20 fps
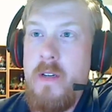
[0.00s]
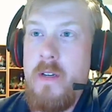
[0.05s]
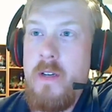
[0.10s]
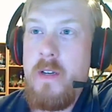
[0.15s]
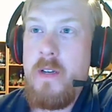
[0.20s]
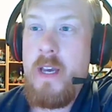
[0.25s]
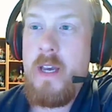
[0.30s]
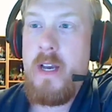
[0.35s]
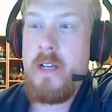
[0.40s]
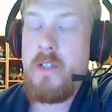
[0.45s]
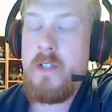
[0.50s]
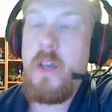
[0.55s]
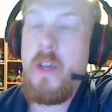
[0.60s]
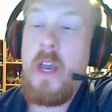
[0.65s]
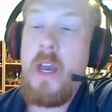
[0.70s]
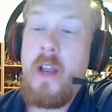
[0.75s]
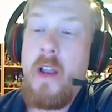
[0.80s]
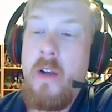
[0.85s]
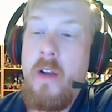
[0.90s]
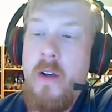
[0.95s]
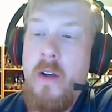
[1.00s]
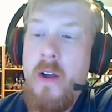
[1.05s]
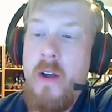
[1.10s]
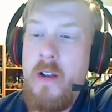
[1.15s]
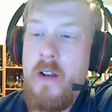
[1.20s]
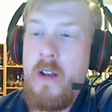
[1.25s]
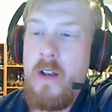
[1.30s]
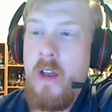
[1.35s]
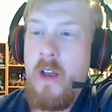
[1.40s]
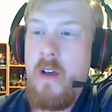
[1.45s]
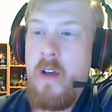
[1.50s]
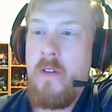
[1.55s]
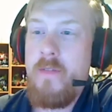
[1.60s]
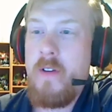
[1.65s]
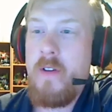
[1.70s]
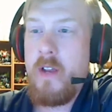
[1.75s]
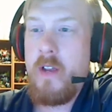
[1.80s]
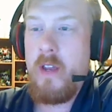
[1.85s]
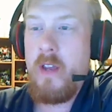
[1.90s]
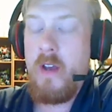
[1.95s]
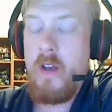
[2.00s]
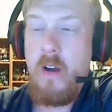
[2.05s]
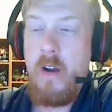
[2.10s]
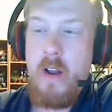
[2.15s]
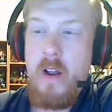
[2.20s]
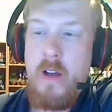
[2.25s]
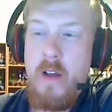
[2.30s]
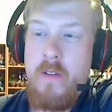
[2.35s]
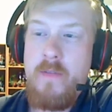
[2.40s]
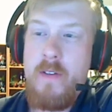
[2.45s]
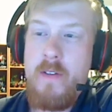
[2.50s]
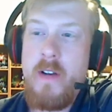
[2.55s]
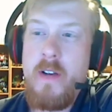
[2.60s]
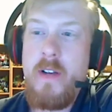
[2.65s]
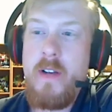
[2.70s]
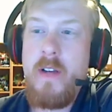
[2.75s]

Yeah. So yeah, Karan and Alpha, Car and Alpha.